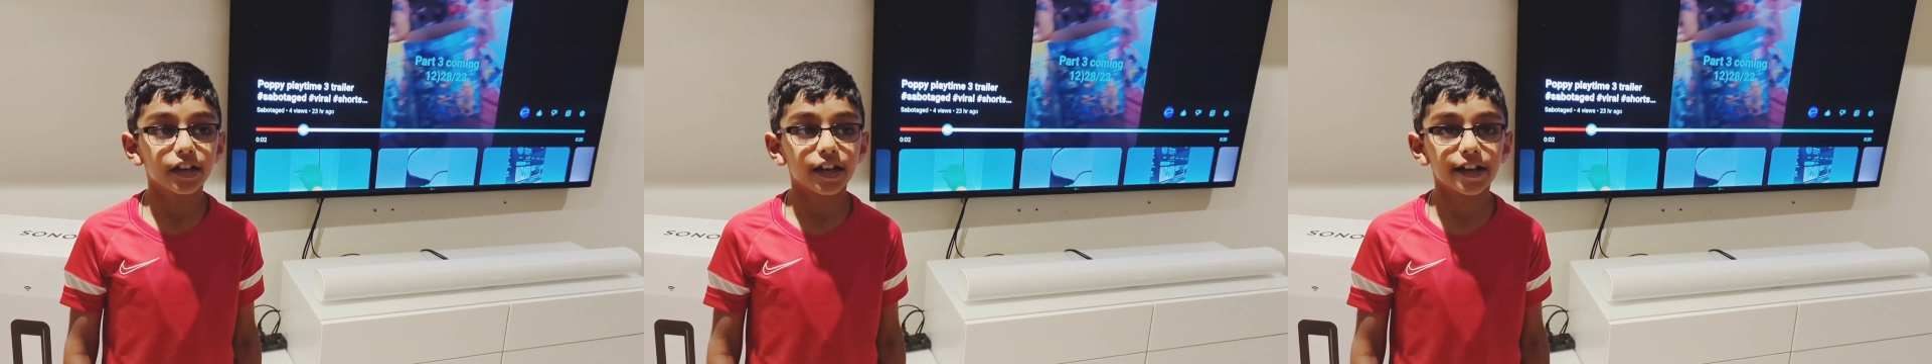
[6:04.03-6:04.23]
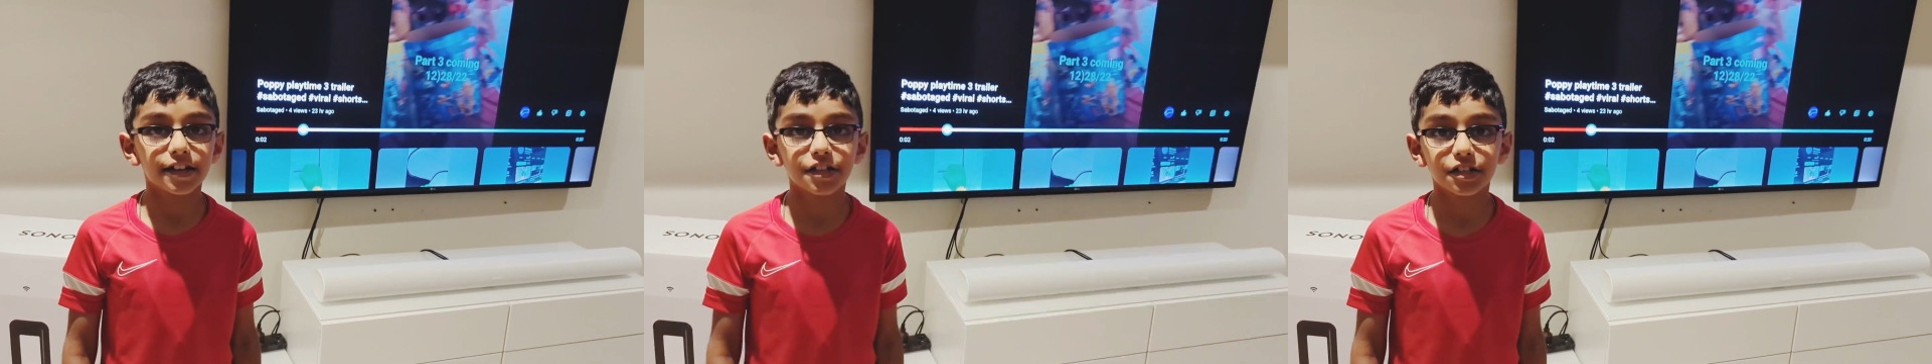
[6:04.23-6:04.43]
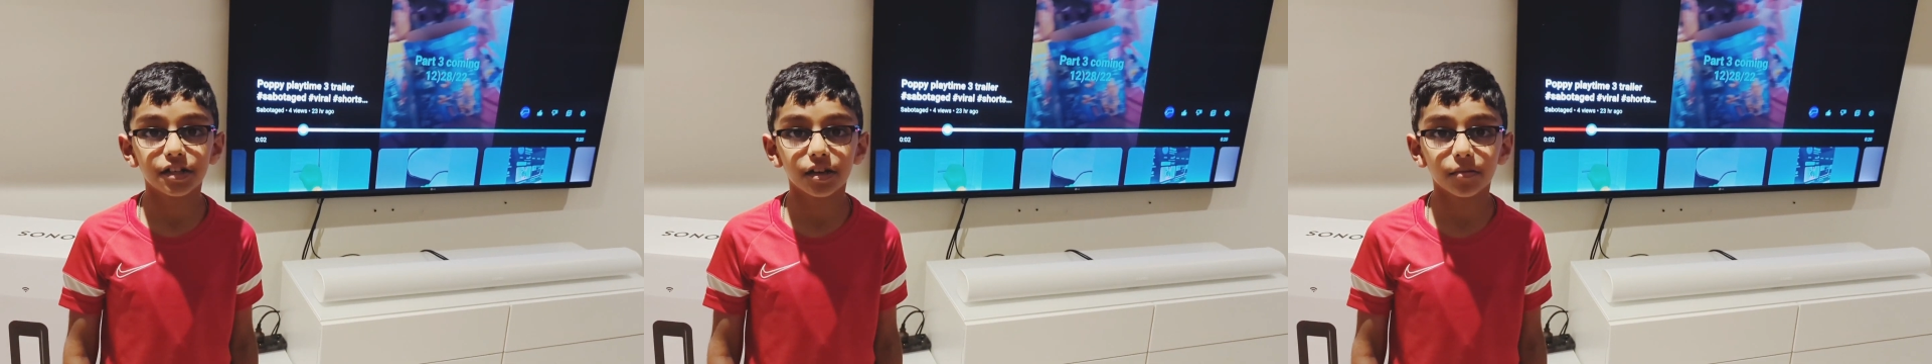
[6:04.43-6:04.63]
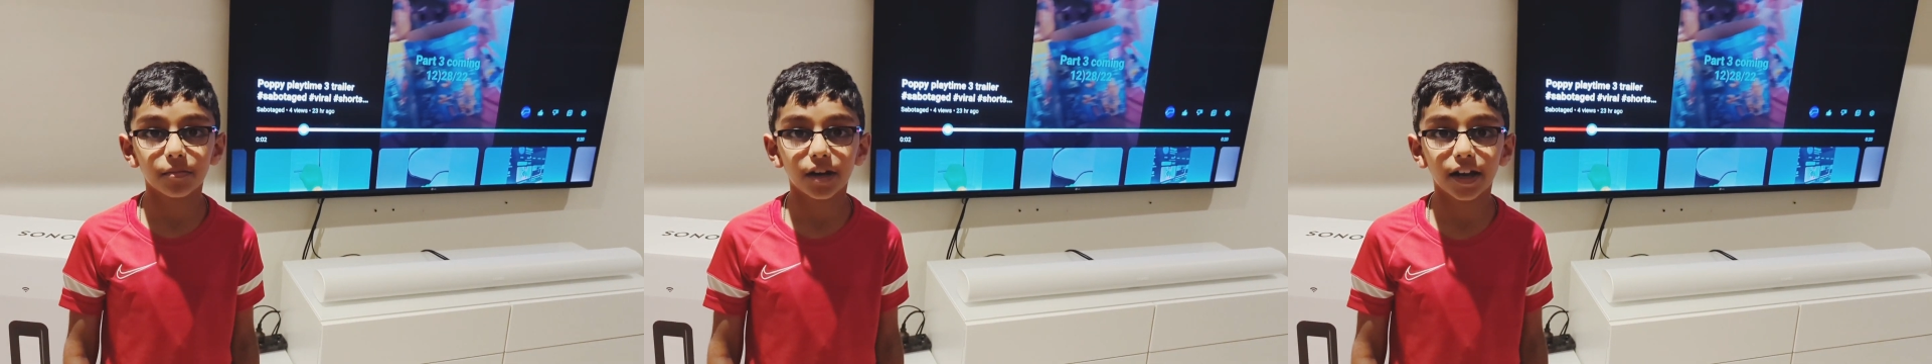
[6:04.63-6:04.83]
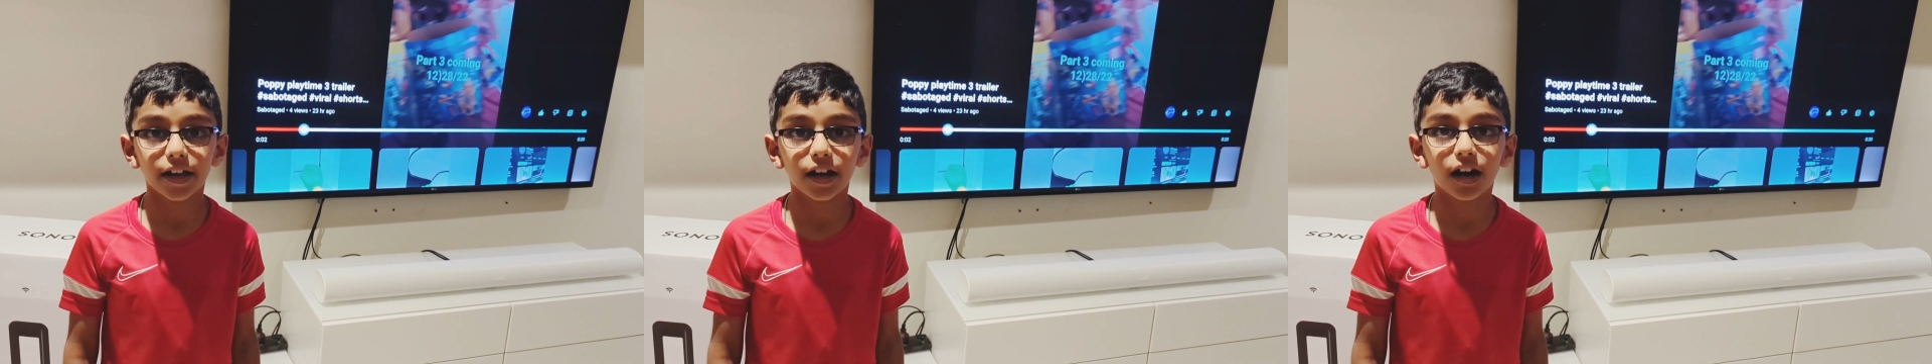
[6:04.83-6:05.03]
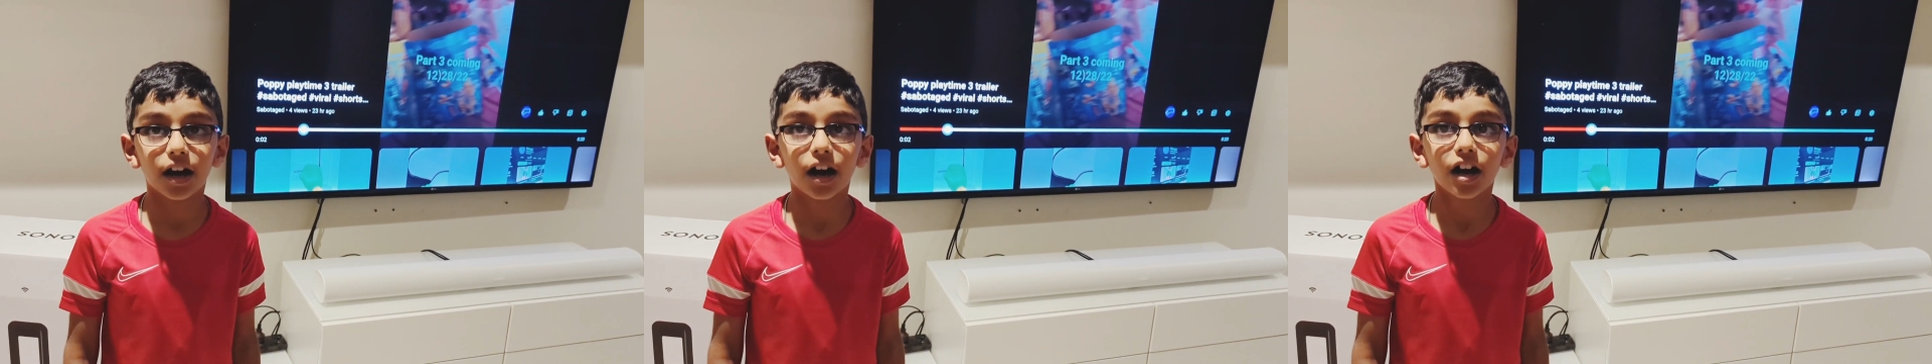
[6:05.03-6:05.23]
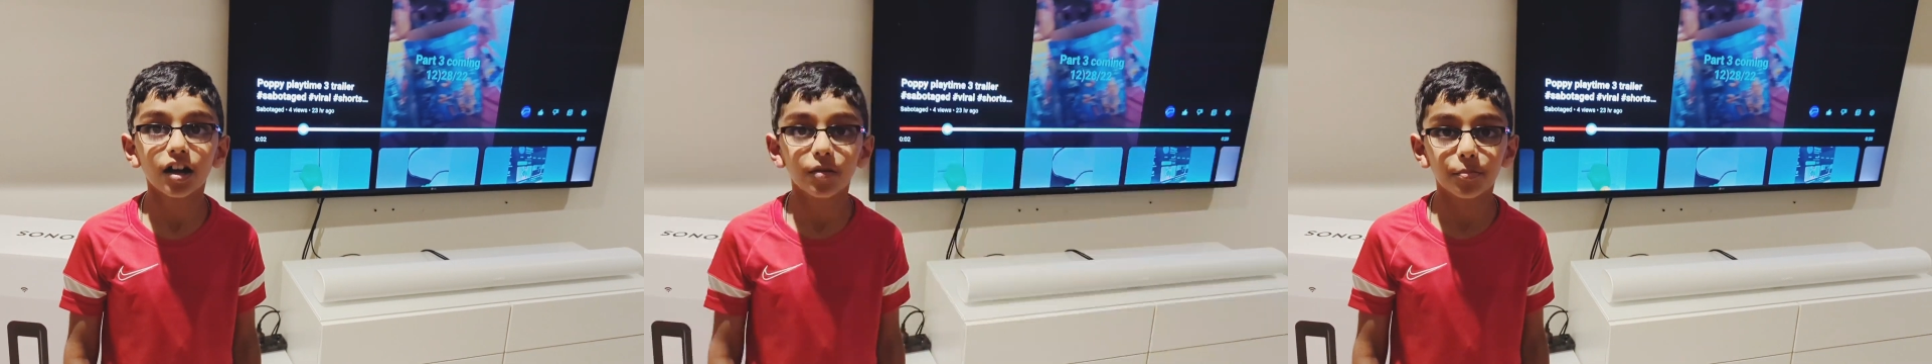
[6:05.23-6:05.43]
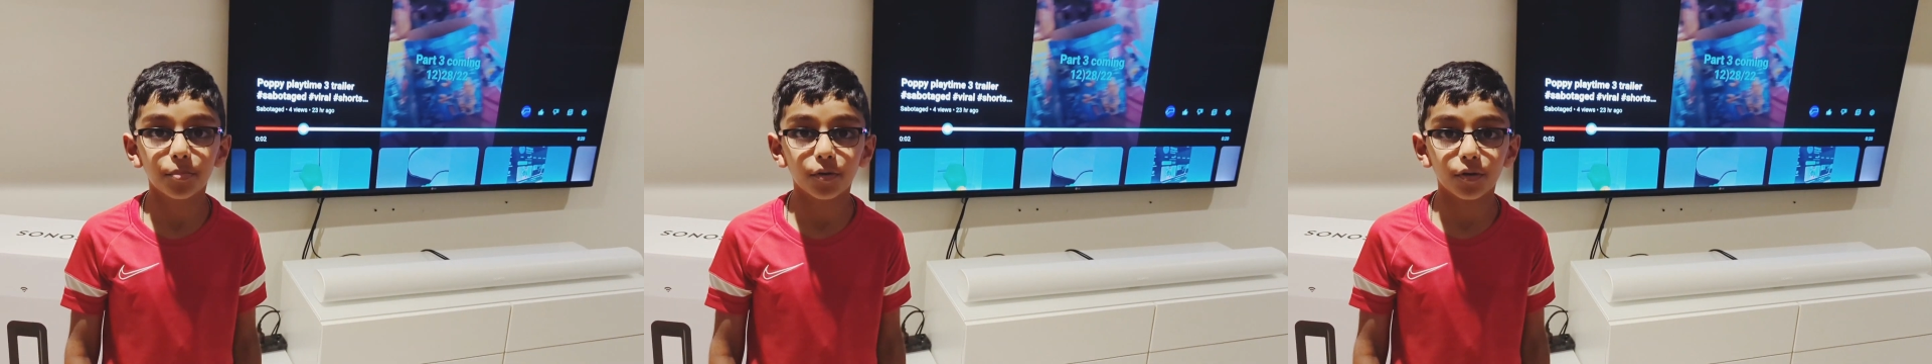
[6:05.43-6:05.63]
HDMI
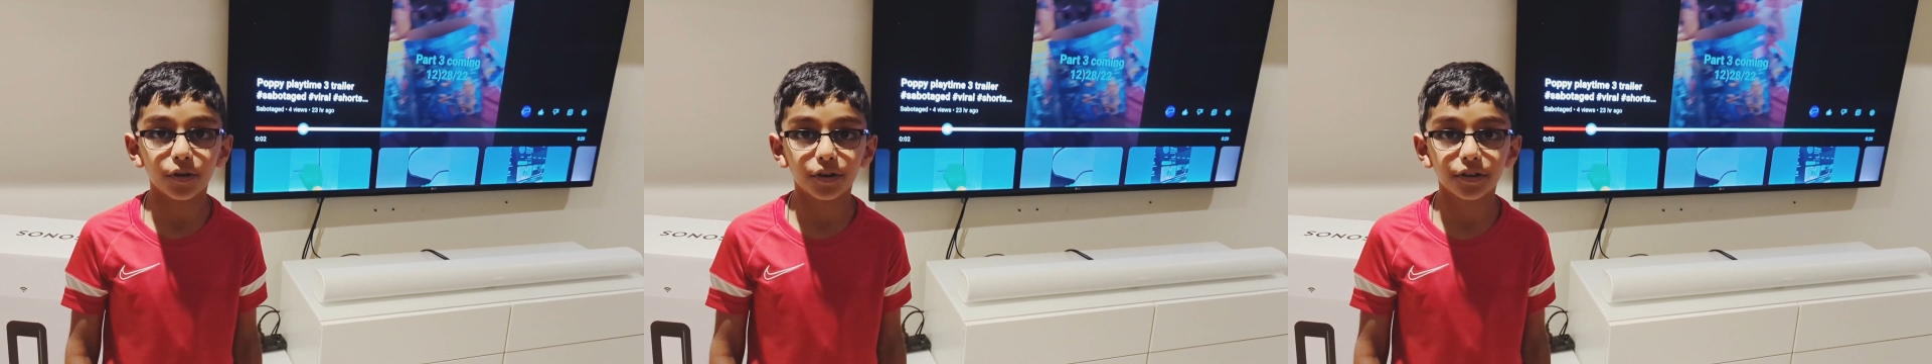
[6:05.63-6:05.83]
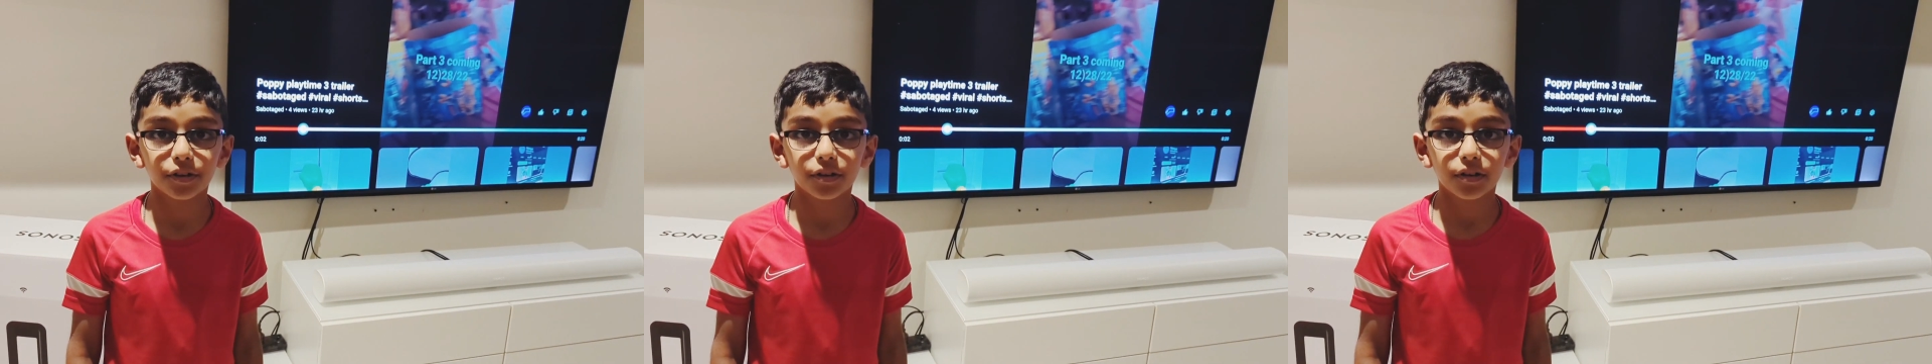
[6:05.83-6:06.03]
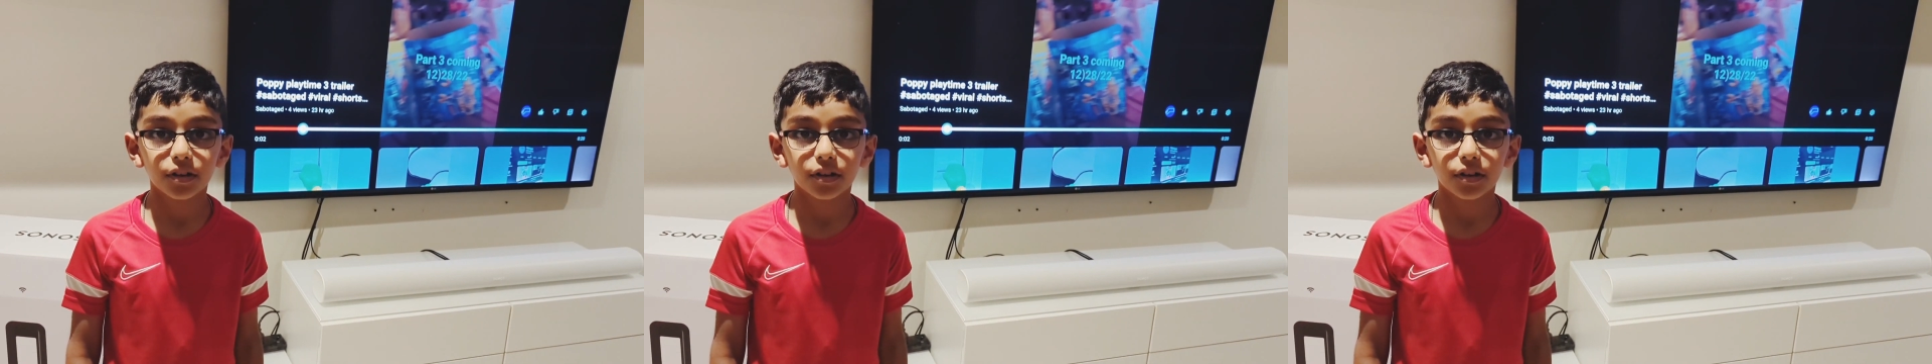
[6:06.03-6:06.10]
Arc port,